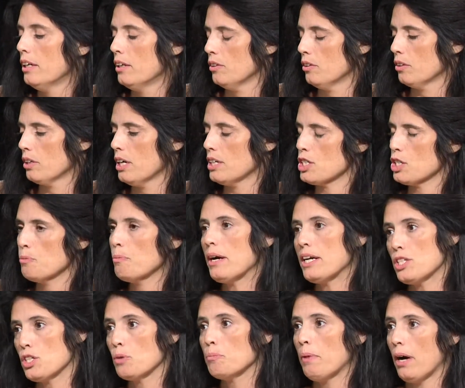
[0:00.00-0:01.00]
they'll
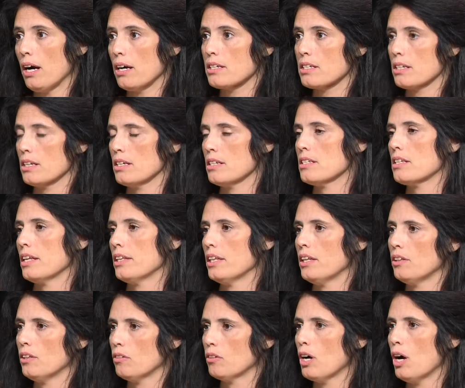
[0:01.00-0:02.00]
customize their boxes, and
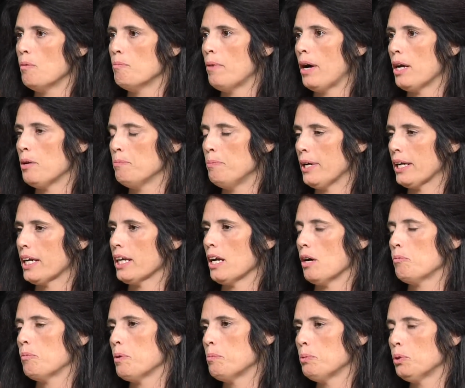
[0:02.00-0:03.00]
then they'll come by and pick it up.